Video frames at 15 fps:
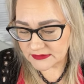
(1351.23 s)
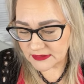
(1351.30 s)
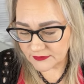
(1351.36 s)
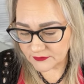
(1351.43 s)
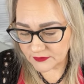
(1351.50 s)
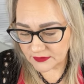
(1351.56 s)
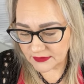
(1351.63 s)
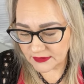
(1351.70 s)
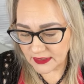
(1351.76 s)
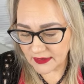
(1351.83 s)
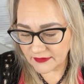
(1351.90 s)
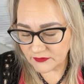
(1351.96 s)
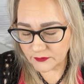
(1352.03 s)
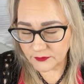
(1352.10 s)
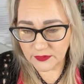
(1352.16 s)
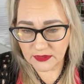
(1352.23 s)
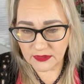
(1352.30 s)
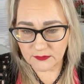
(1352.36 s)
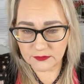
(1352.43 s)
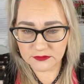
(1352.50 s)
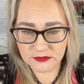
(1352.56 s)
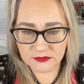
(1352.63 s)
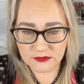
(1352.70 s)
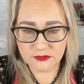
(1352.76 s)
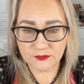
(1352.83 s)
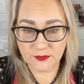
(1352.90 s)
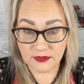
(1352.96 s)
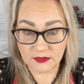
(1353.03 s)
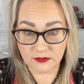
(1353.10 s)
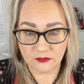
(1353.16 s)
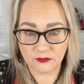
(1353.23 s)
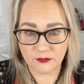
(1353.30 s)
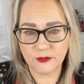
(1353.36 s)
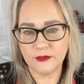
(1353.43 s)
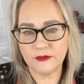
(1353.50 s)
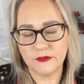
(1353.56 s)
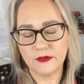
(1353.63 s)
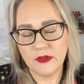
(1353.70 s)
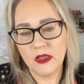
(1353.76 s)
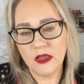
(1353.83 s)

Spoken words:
I really haven't been able to do my normal